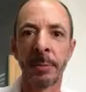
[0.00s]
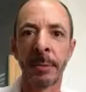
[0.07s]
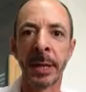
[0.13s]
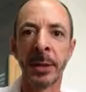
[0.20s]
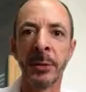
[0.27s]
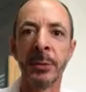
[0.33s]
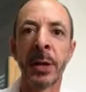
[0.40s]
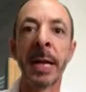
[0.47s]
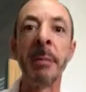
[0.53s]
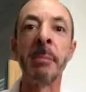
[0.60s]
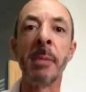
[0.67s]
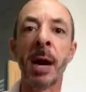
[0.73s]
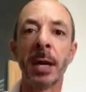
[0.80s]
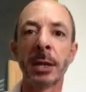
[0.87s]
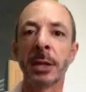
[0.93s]
It's very
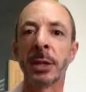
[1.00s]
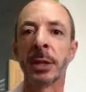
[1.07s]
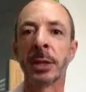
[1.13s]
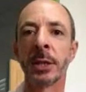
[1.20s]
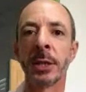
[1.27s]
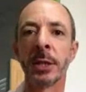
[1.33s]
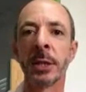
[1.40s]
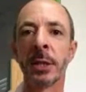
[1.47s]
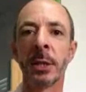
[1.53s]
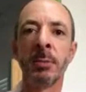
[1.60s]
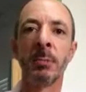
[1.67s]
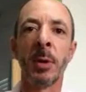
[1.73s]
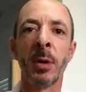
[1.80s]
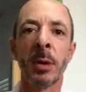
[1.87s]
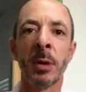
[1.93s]
much a
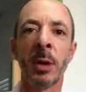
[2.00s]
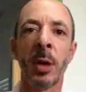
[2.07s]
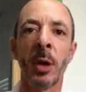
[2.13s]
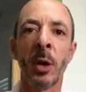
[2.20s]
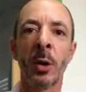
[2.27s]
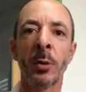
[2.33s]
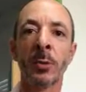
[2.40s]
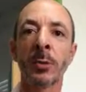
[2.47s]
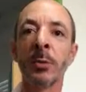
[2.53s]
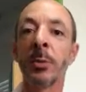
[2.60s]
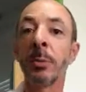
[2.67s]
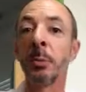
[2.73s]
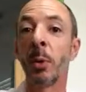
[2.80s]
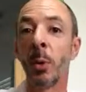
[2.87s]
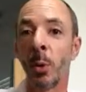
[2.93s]
model of
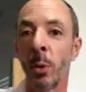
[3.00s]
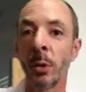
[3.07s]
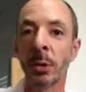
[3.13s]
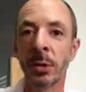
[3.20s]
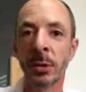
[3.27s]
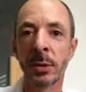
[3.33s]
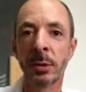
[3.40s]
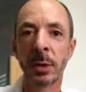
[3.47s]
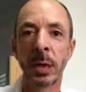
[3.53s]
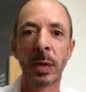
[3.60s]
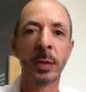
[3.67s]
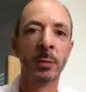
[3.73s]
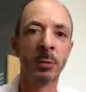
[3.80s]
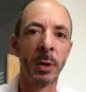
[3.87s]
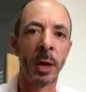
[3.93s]
support
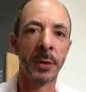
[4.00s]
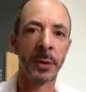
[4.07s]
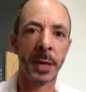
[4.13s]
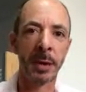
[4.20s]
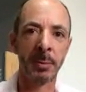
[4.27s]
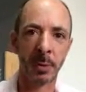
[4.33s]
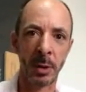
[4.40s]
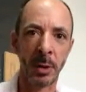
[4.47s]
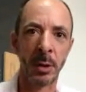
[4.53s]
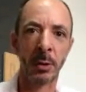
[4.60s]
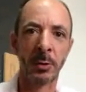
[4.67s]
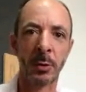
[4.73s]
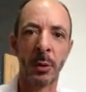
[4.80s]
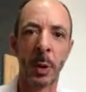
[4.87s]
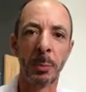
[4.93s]
rather than a model
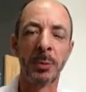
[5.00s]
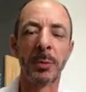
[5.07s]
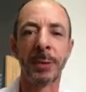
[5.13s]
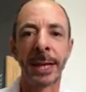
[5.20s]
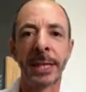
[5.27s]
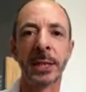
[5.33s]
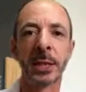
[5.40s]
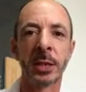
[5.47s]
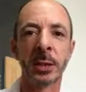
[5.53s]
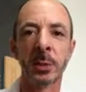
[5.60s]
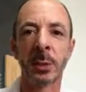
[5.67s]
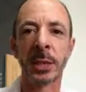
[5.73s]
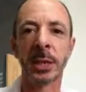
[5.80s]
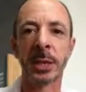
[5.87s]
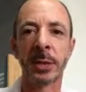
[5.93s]
of an observation
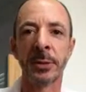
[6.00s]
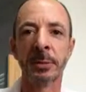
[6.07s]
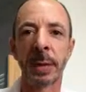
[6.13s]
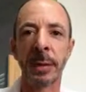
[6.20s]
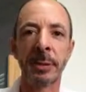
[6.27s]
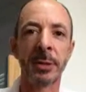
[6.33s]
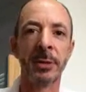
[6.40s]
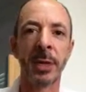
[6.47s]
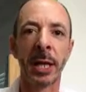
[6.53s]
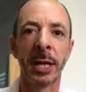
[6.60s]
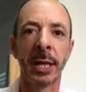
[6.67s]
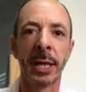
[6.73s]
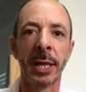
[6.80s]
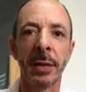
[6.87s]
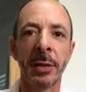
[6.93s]
which is maybe
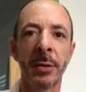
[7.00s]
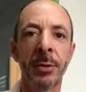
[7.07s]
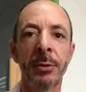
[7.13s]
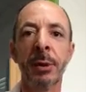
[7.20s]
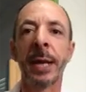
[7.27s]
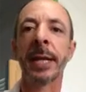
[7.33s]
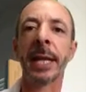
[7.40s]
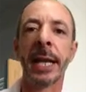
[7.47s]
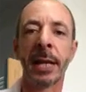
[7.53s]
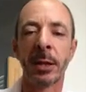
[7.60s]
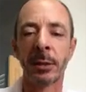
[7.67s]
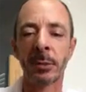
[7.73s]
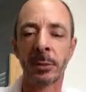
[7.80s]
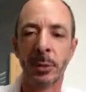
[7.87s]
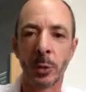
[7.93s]
slightly threatening
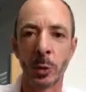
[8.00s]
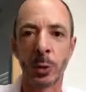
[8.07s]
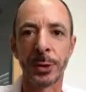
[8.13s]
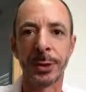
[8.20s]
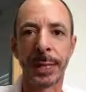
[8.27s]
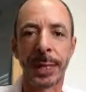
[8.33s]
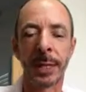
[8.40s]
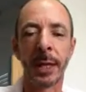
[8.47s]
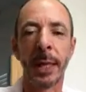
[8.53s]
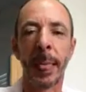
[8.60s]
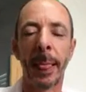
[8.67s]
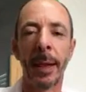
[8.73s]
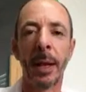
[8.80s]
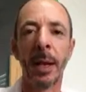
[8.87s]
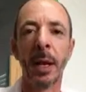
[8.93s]
or daunting.
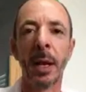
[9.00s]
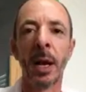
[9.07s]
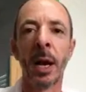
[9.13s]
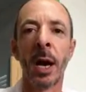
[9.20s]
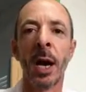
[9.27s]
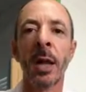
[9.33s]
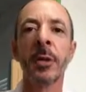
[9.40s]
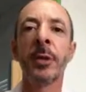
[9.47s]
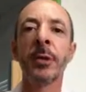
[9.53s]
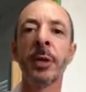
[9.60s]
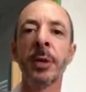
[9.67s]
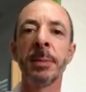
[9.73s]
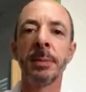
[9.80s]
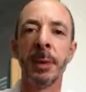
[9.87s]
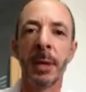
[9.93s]
And the
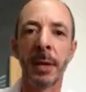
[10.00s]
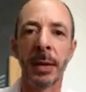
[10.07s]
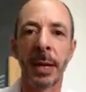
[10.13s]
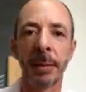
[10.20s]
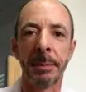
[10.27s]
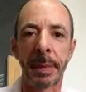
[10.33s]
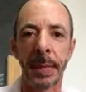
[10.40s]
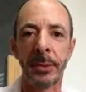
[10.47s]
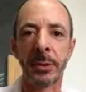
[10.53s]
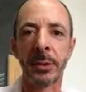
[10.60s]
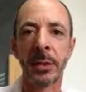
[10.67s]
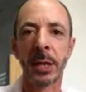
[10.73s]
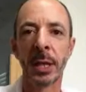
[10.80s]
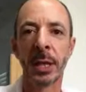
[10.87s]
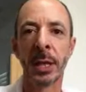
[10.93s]
third part of that piece
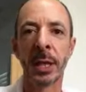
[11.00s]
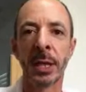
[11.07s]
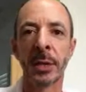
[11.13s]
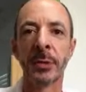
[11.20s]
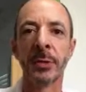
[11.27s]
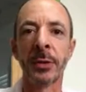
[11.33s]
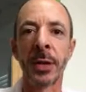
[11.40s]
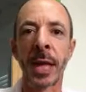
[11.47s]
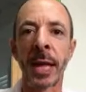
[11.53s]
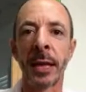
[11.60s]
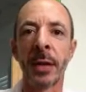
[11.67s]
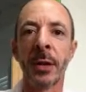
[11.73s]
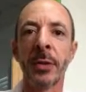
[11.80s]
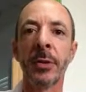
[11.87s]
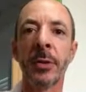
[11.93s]
is
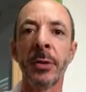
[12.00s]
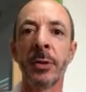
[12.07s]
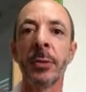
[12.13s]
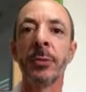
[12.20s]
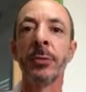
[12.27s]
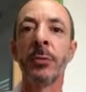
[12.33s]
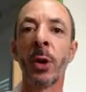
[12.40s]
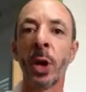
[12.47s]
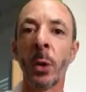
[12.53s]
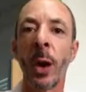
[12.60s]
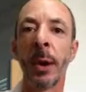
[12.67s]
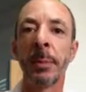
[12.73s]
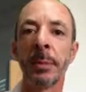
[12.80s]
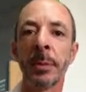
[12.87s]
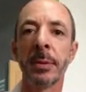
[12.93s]
then the
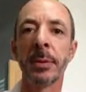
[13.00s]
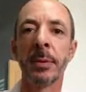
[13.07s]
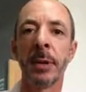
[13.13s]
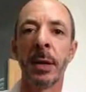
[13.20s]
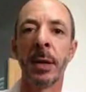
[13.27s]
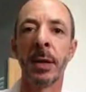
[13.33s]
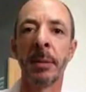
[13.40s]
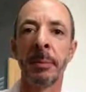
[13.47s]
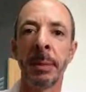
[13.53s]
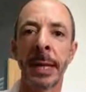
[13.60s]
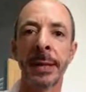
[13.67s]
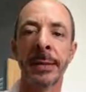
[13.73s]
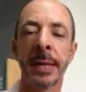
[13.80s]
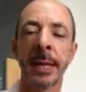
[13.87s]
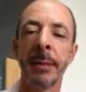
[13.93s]
follow-up
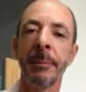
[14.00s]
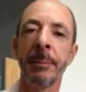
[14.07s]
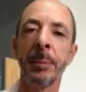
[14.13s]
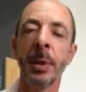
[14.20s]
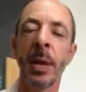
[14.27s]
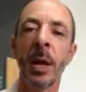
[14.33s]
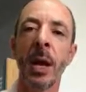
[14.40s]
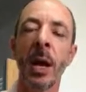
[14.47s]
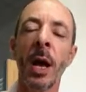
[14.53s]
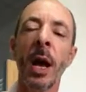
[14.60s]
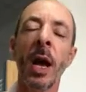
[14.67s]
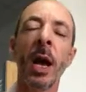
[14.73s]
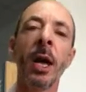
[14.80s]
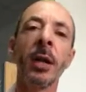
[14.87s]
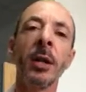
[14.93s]
meeting.
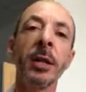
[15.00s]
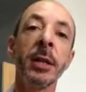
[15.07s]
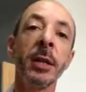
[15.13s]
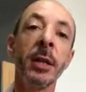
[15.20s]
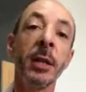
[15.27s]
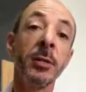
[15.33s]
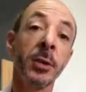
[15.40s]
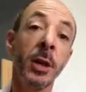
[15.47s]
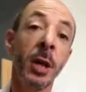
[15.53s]
And as a